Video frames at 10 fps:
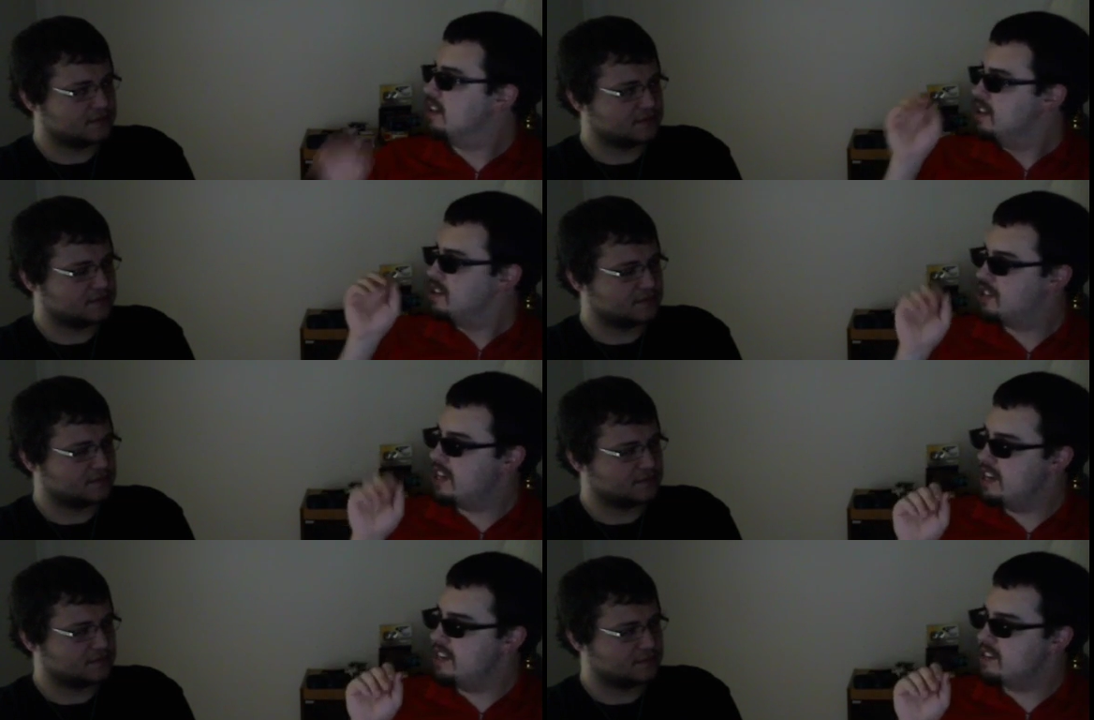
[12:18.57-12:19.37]

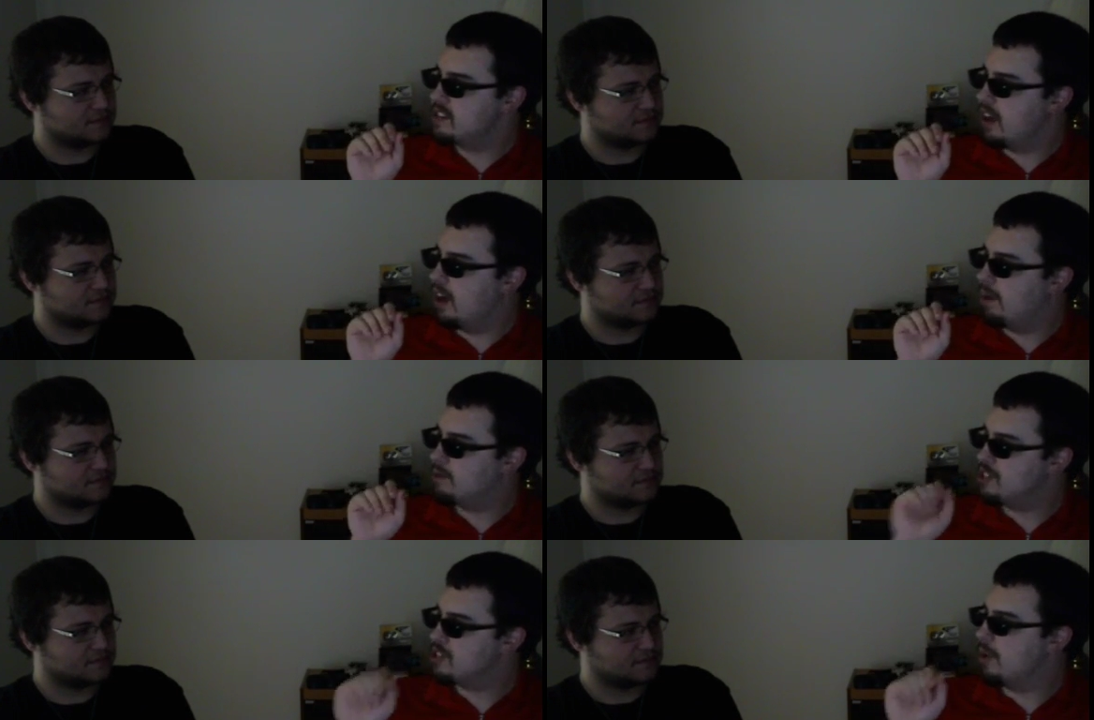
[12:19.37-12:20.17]
Speaker 1: she's um
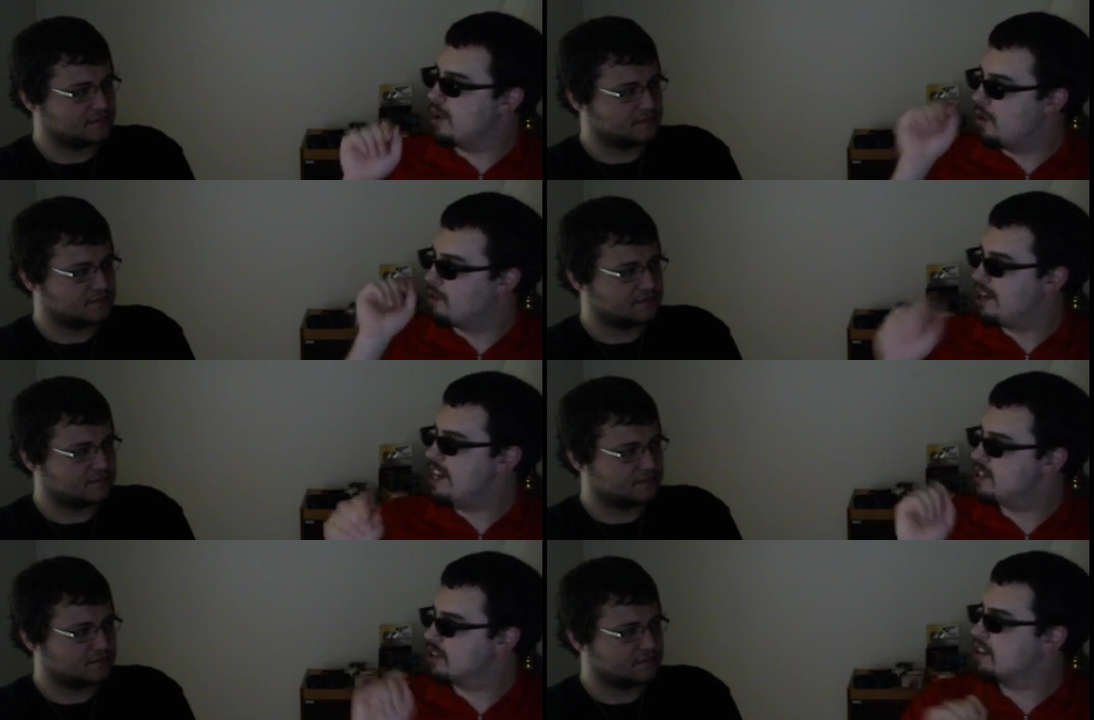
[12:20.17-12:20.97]
she's going over each
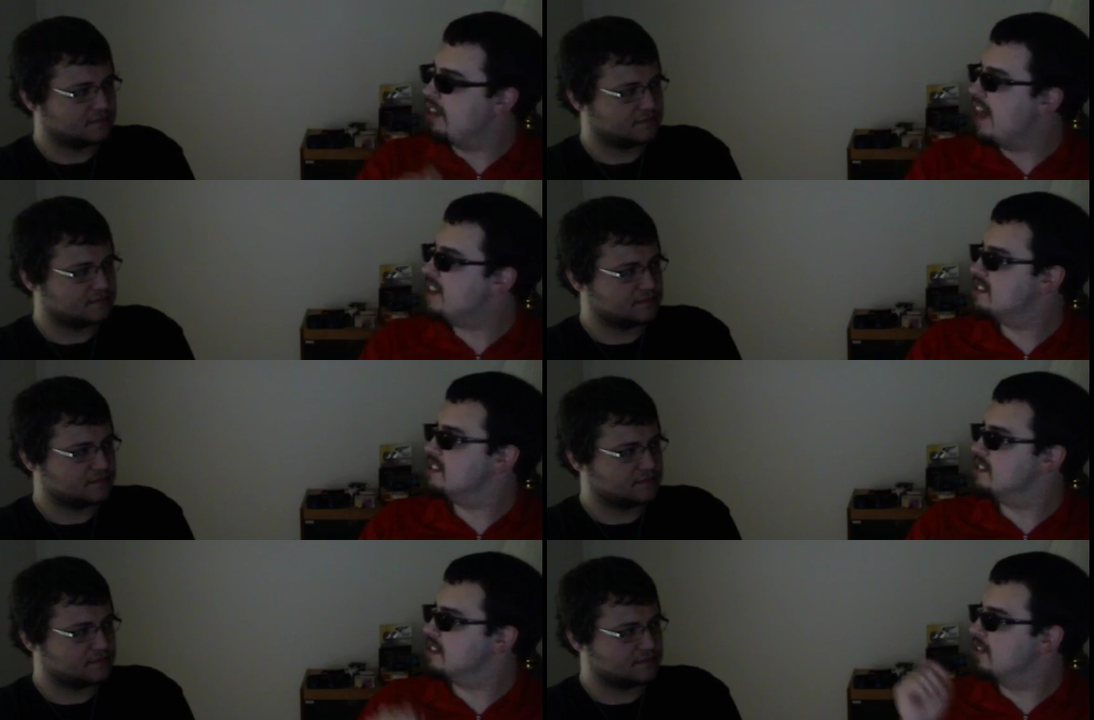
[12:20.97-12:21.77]
of the
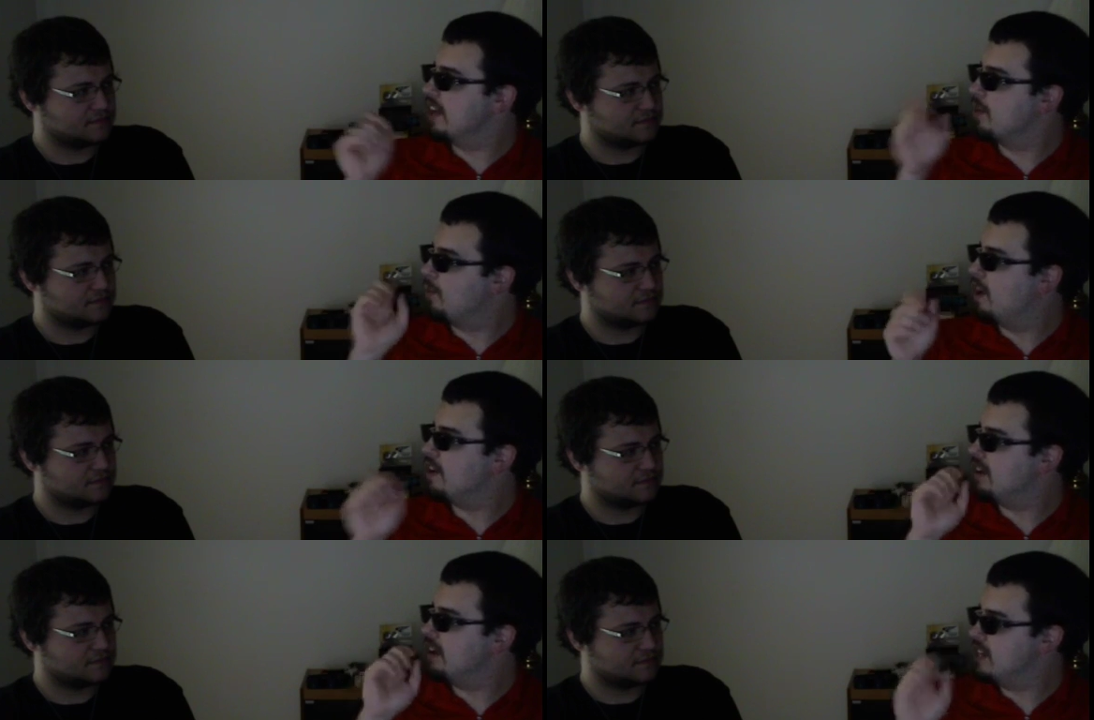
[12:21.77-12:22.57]
classes and like what
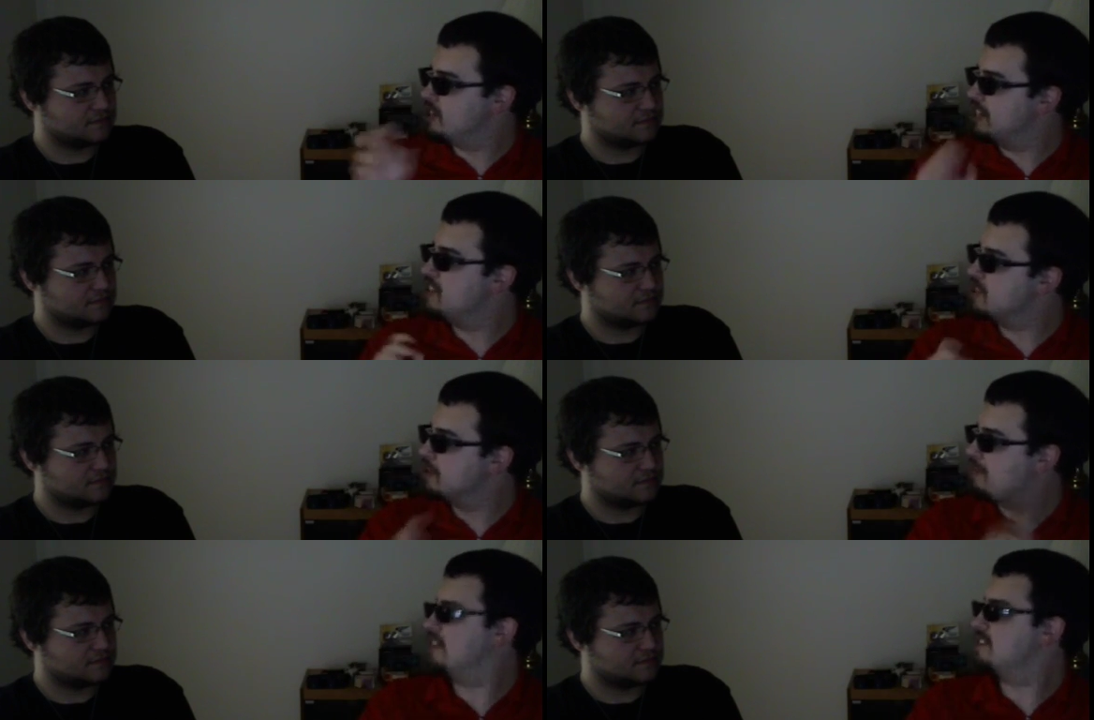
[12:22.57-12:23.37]
each teacher
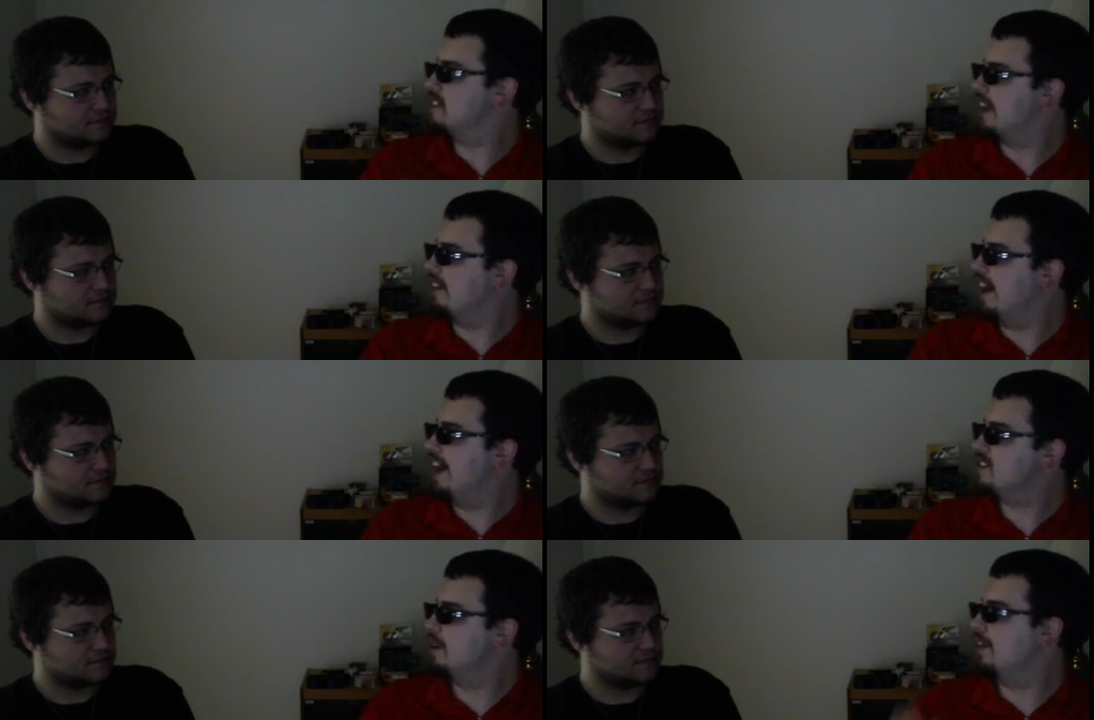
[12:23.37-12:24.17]
brings to that
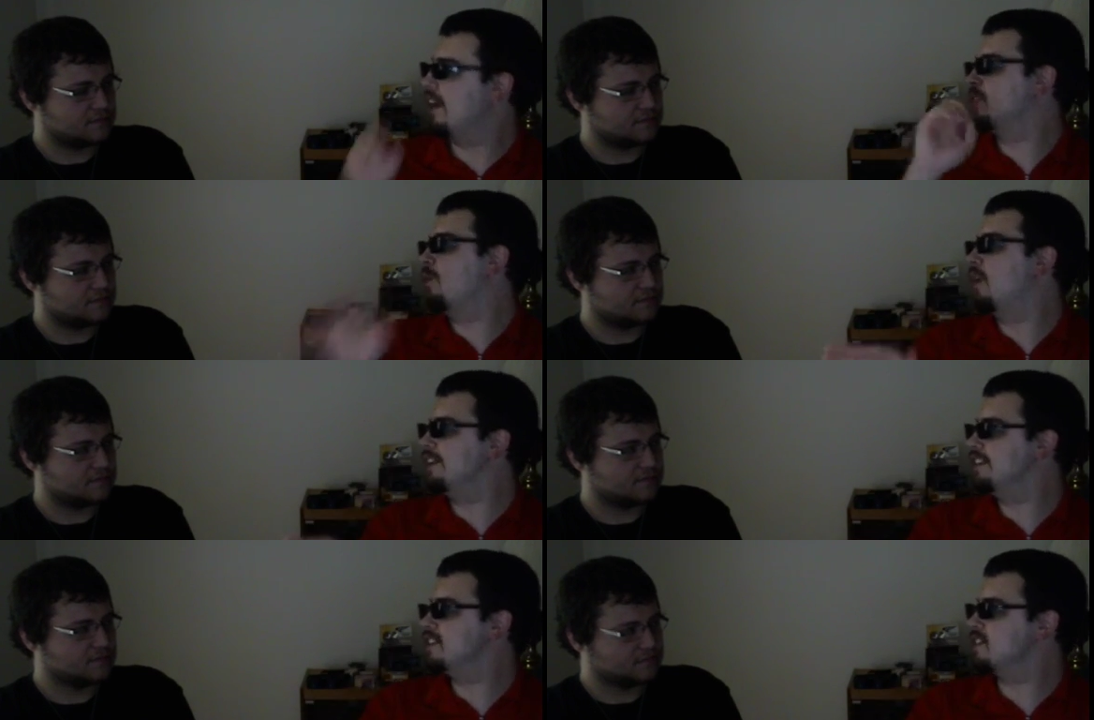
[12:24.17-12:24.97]
class. So like the
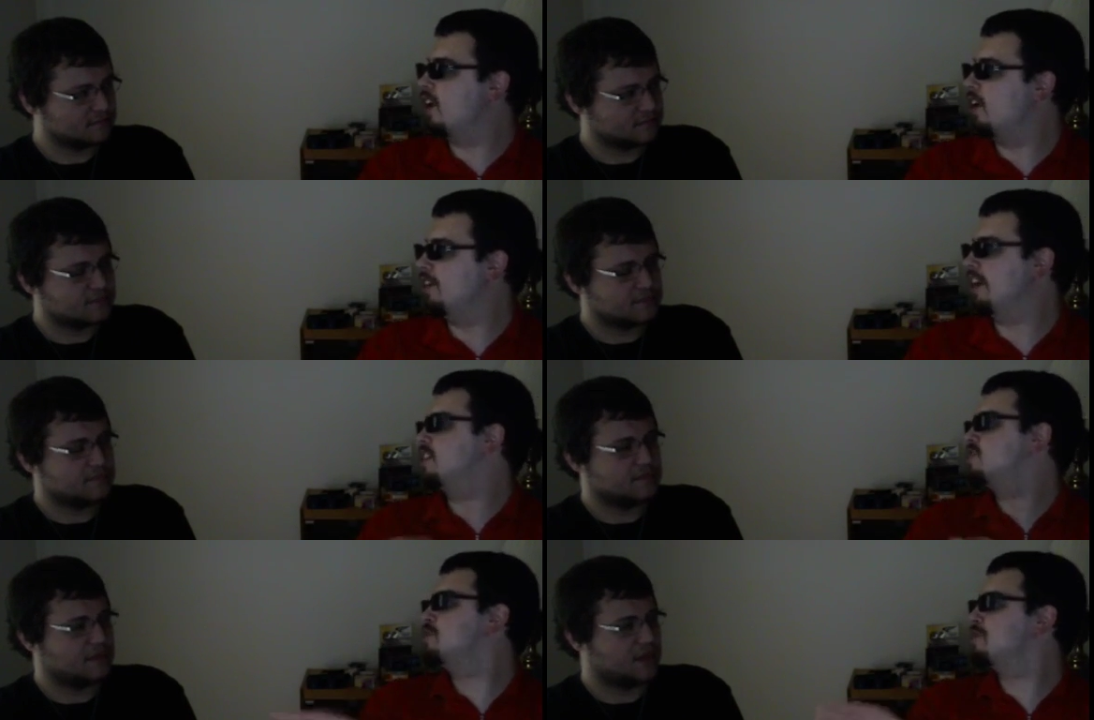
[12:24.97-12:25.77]
one is all like
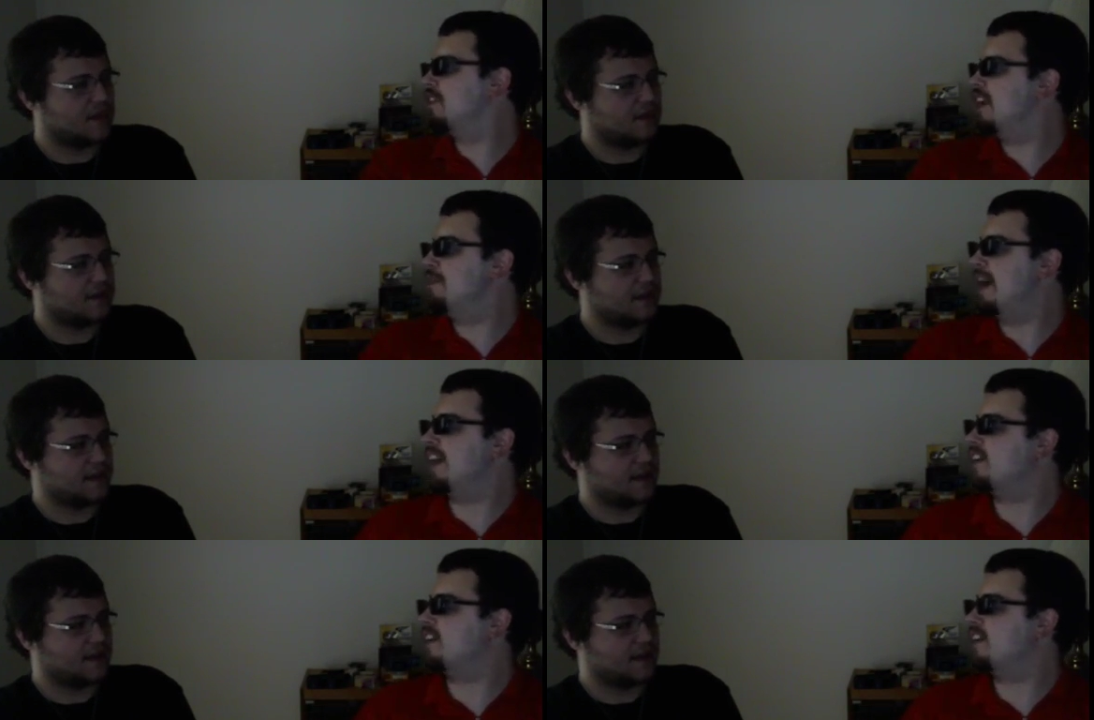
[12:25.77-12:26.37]
super yeah, laid yeah, back.